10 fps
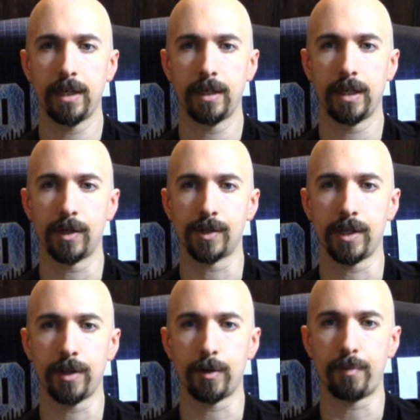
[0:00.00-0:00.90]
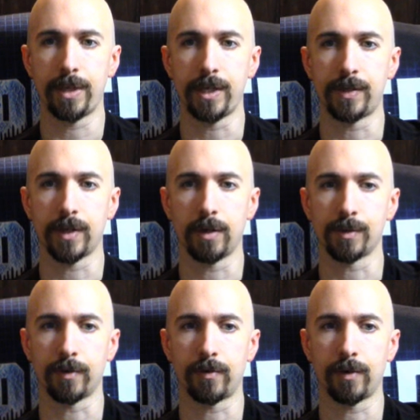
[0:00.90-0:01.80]
Here's another piece that I was
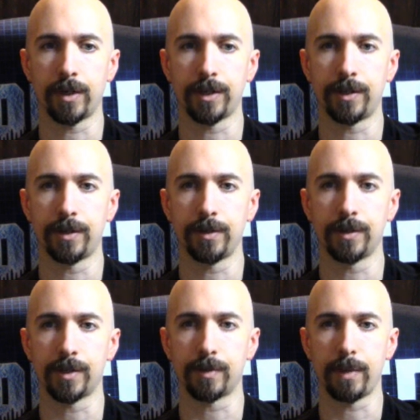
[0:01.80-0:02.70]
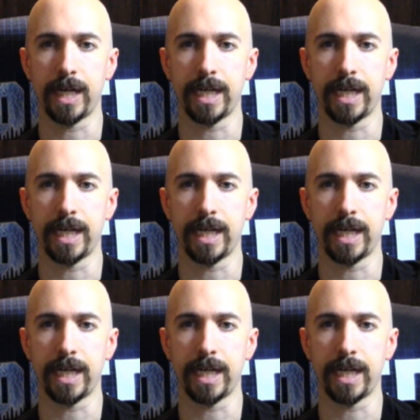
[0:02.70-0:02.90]
referring to. This is by